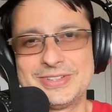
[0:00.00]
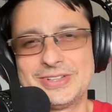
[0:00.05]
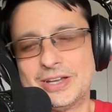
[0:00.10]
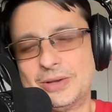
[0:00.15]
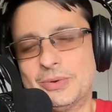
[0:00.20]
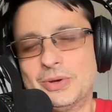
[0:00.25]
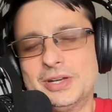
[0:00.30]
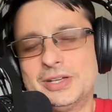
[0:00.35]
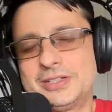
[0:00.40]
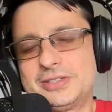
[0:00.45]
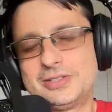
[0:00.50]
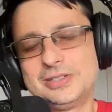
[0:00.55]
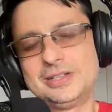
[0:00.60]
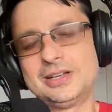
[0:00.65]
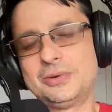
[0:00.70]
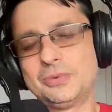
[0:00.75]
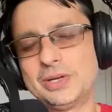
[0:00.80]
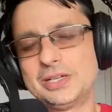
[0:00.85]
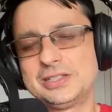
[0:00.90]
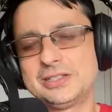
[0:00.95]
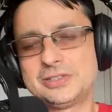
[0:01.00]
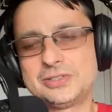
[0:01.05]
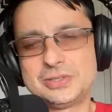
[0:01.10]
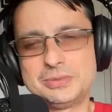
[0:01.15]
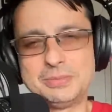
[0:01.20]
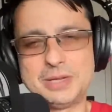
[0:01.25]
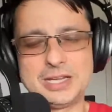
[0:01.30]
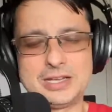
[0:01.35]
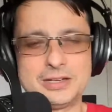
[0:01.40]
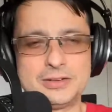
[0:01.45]
I wanted to
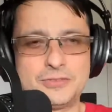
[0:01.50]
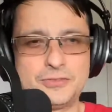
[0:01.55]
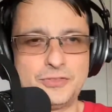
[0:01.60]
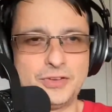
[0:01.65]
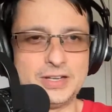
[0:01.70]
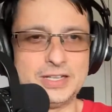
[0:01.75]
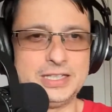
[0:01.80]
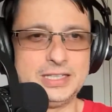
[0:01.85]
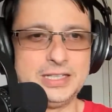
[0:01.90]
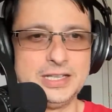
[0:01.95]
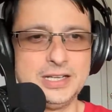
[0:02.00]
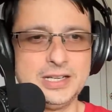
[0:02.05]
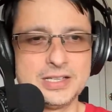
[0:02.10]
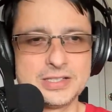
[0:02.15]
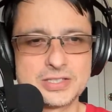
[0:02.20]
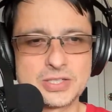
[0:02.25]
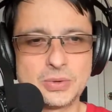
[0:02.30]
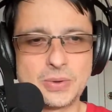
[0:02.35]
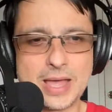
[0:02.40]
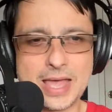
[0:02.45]
make it funny. So